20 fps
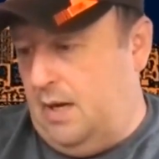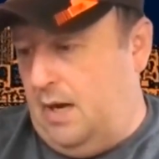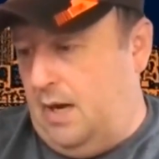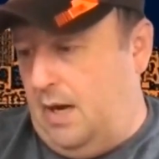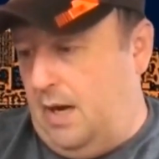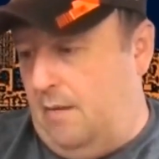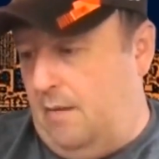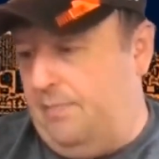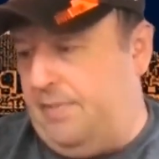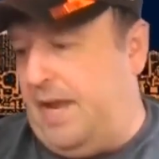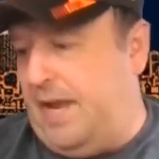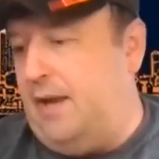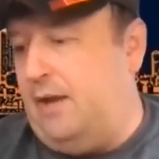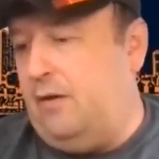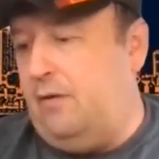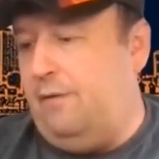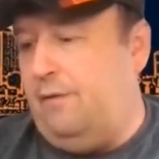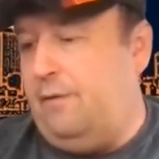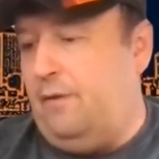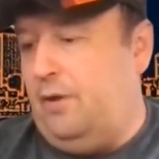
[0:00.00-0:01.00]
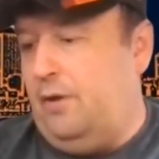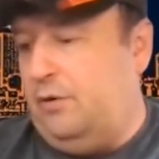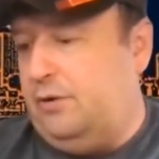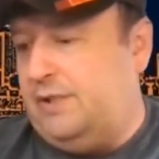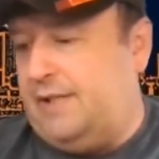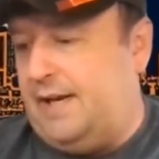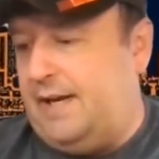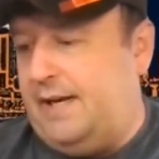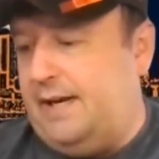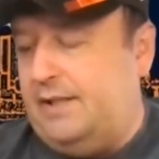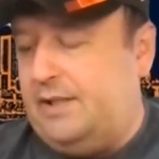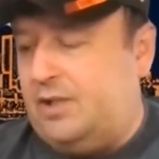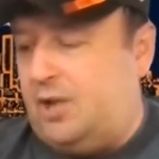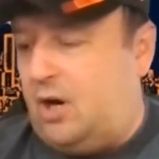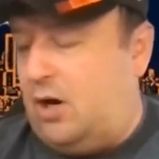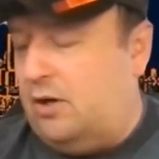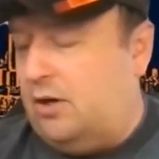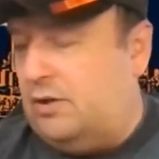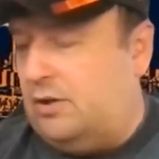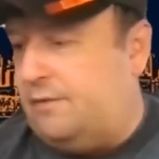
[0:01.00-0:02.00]
Thank you for those sending
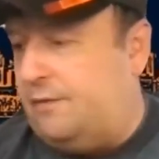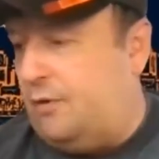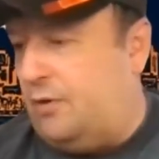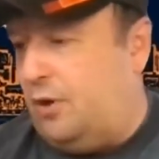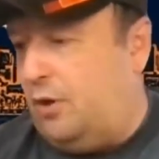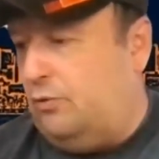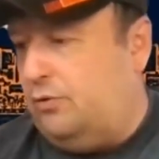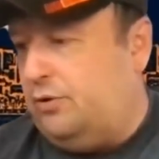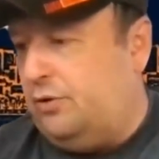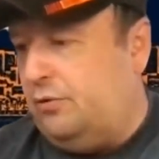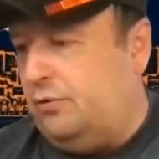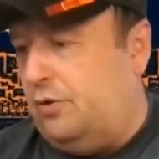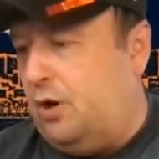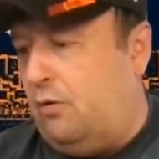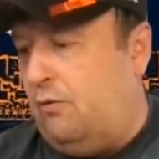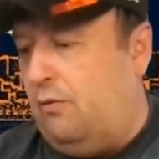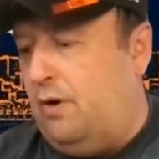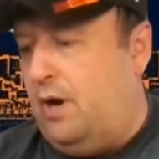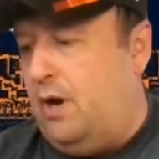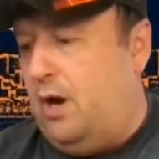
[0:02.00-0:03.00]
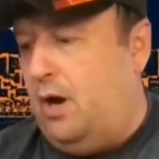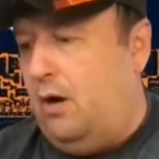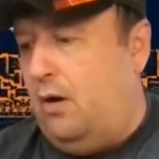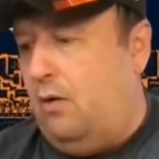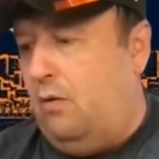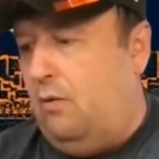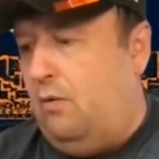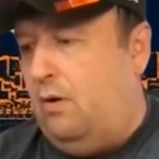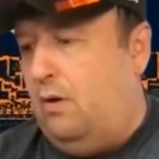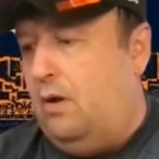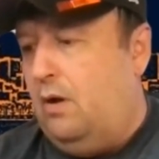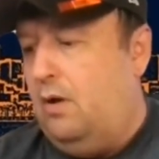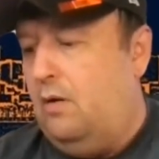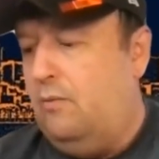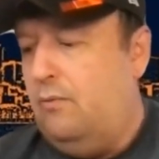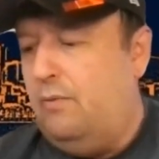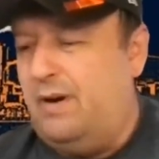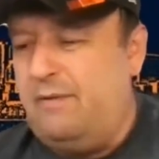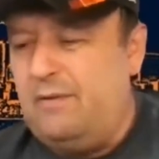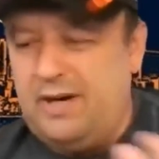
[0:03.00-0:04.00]
stars. For those who don't know,
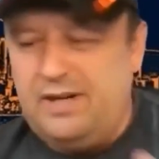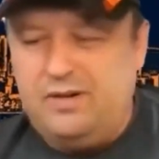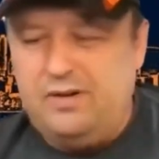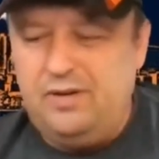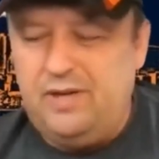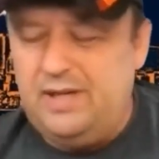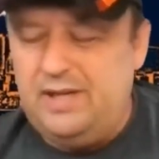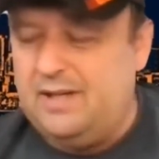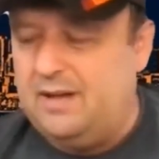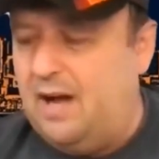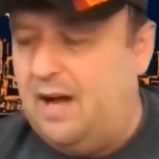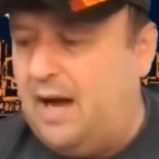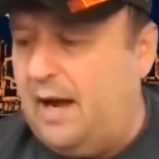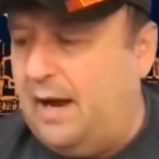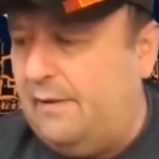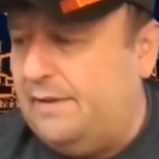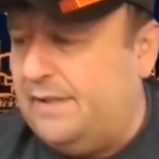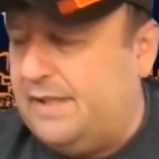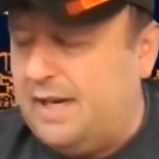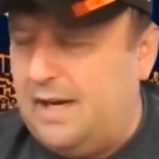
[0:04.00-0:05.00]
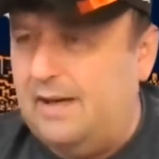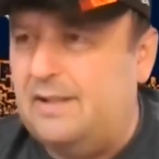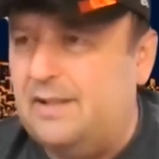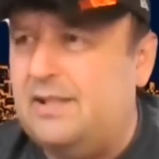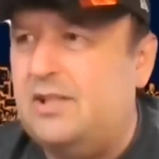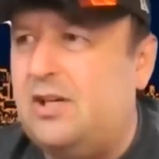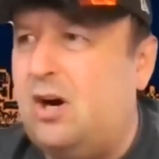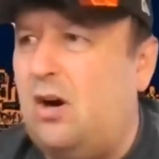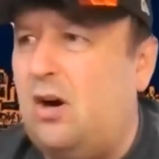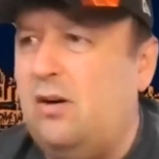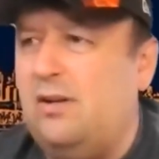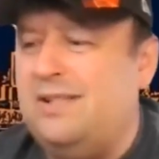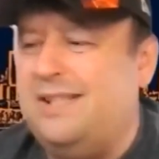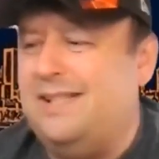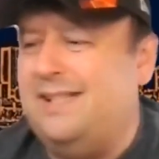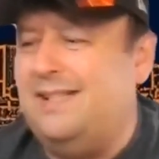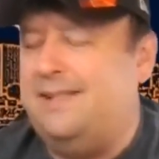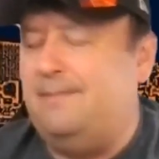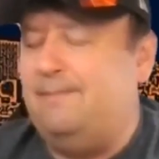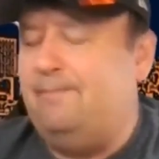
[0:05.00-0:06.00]
whenever I do these lives, stars
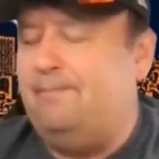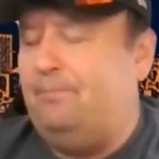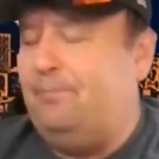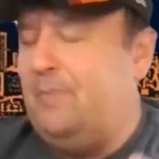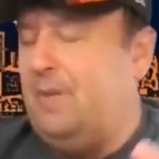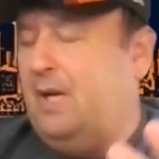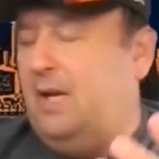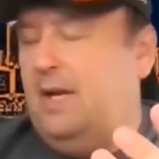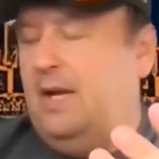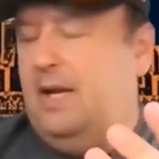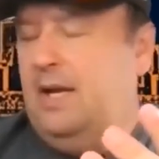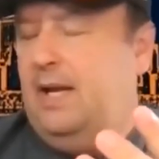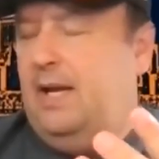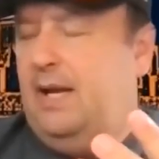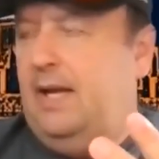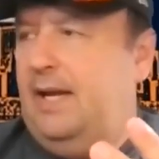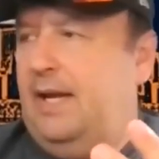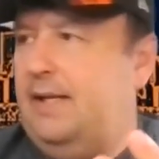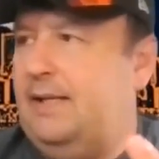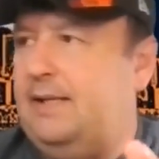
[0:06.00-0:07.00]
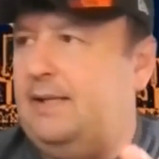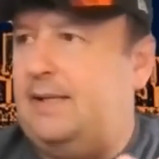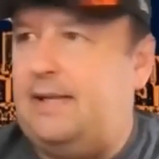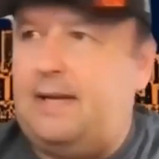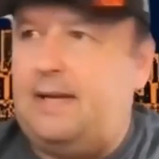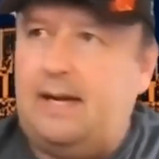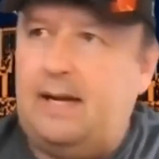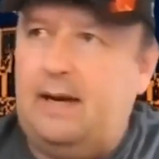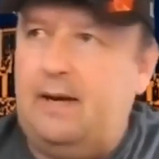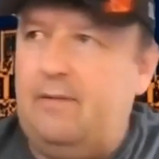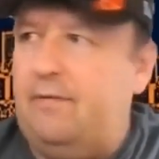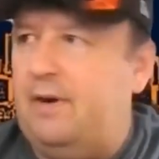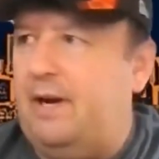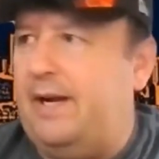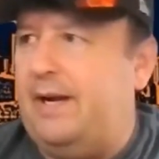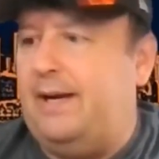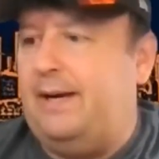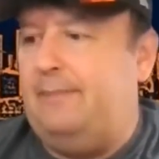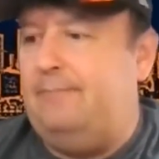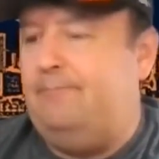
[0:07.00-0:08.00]
is kind of
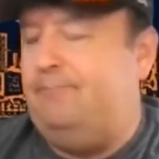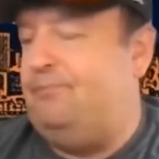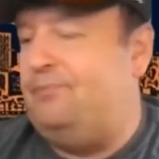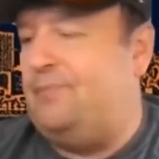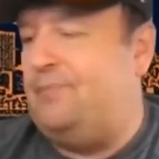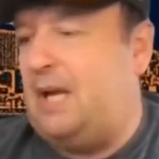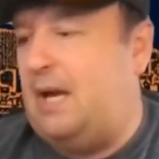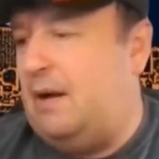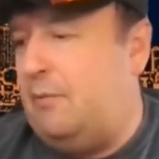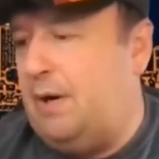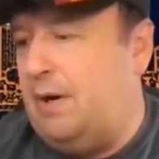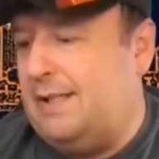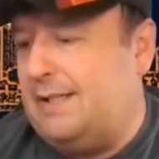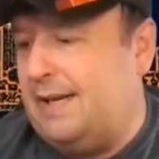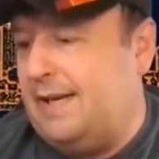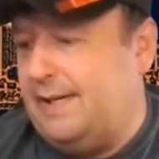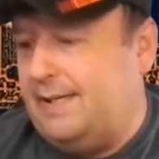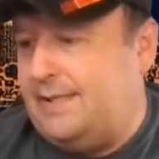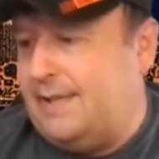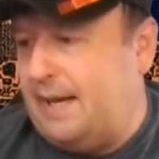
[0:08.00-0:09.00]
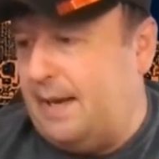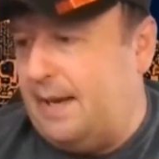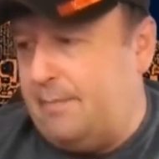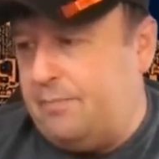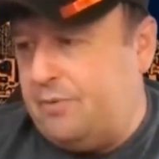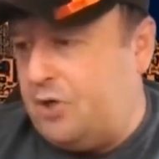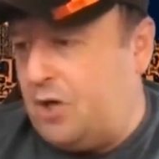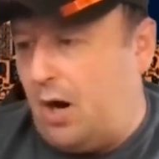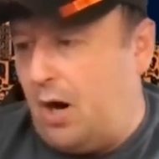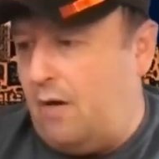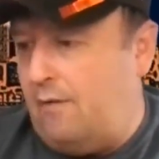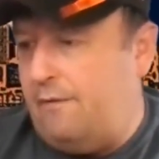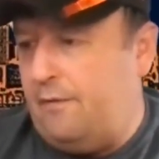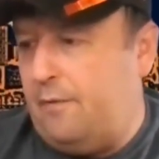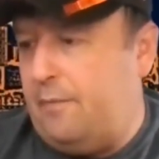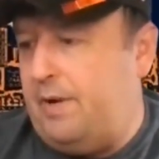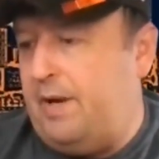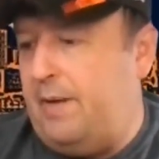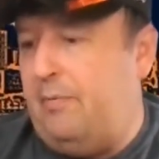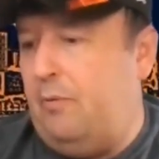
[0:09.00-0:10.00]
like I want to say a tip jar
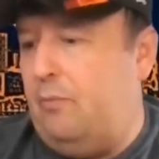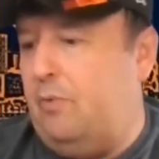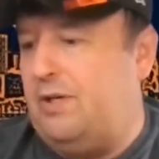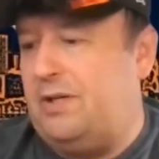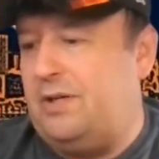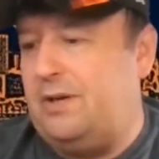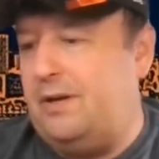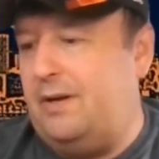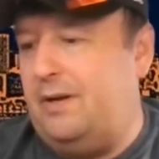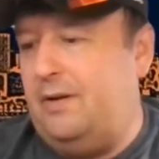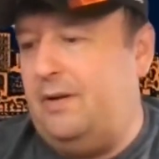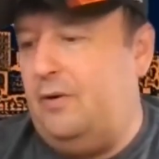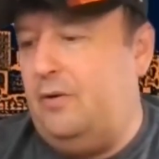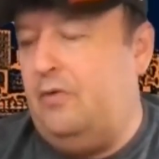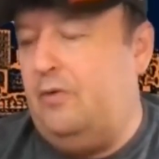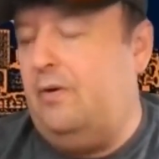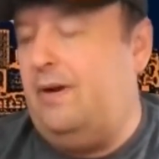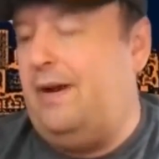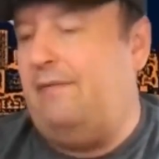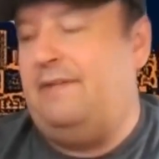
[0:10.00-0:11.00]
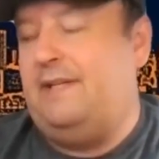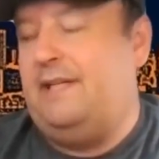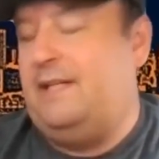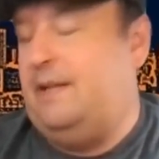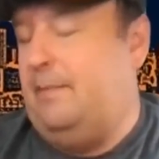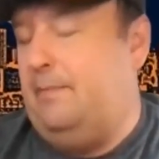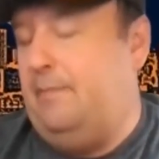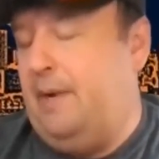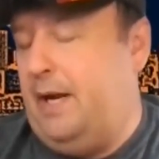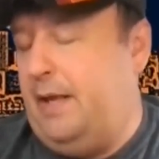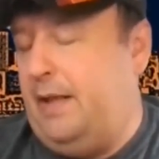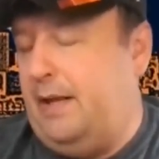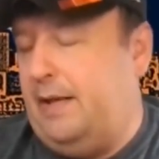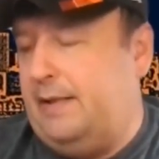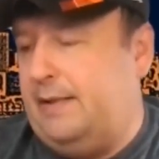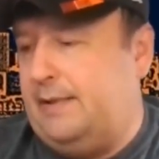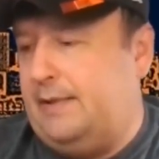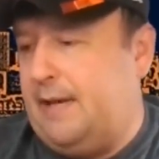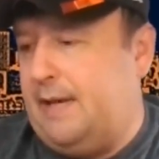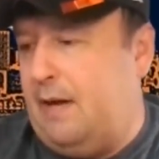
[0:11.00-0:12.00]
for people, which you don't have to tip me.
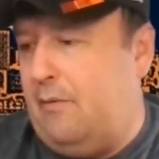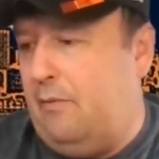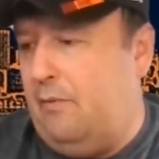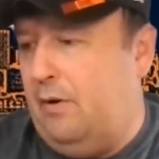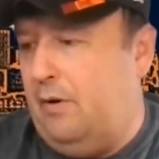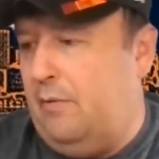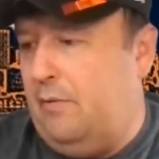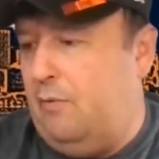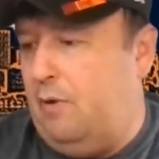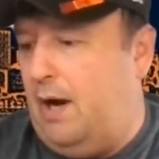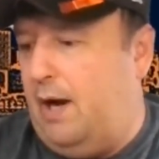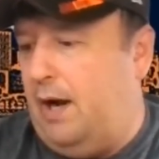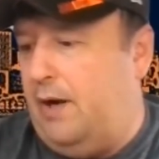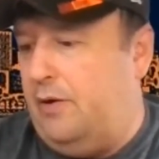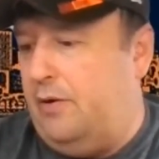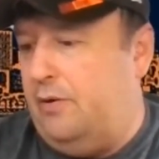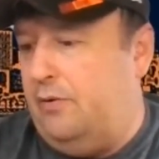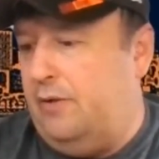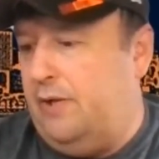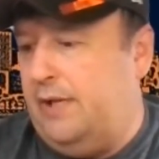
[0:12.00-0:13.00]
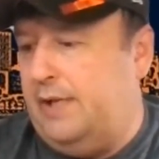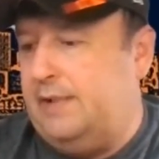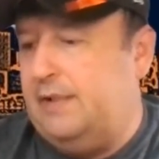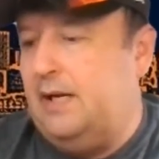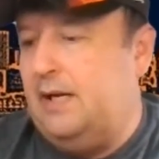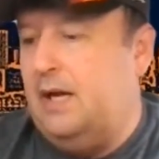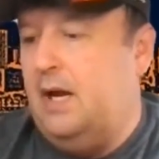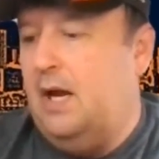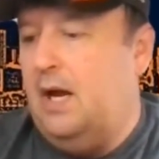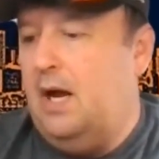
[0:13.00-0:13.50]
That's not really why I do these.